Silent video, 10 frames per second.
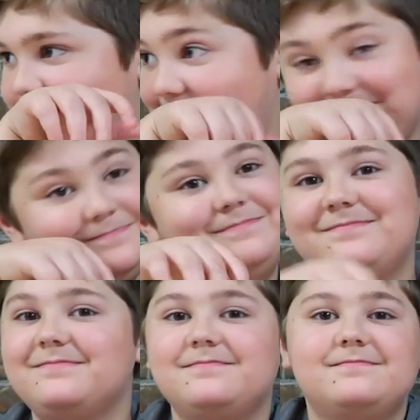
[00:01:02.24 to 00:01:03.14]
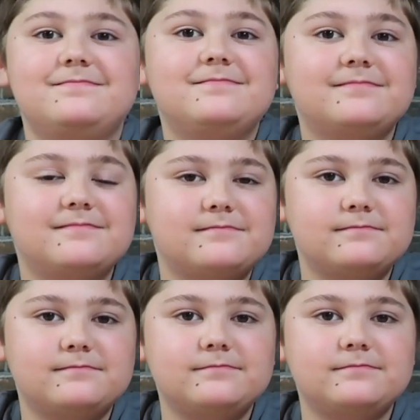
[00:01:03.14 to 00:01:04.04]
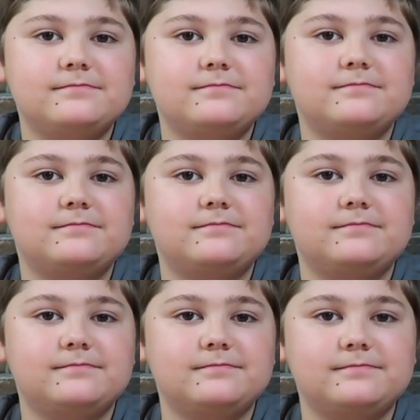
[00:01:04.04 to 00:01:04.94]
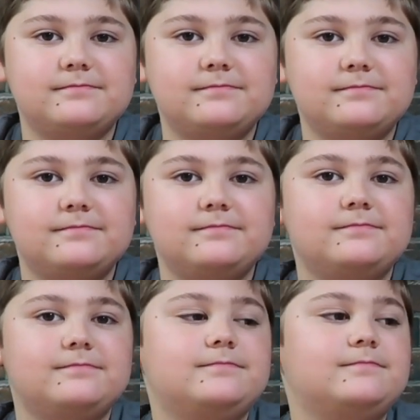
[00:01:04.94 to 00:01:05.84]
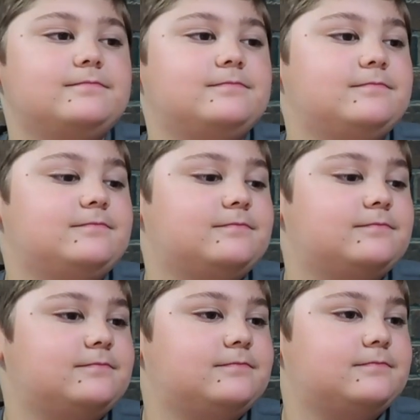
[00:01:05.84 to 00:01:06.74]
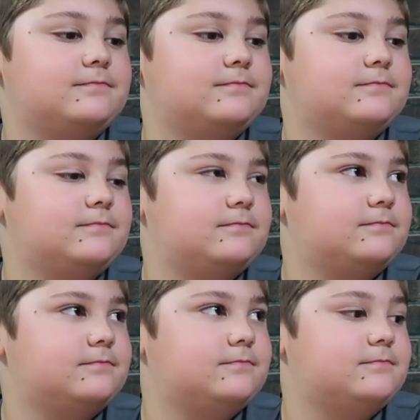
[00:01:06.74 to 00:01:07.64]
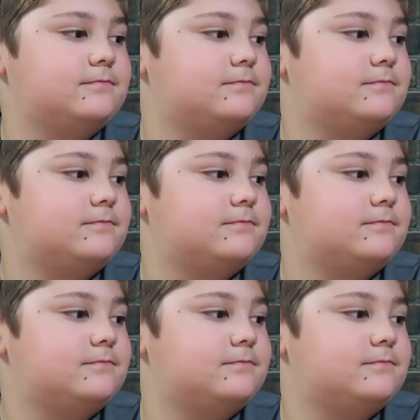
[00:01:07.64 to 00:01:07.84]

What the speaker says: (silent)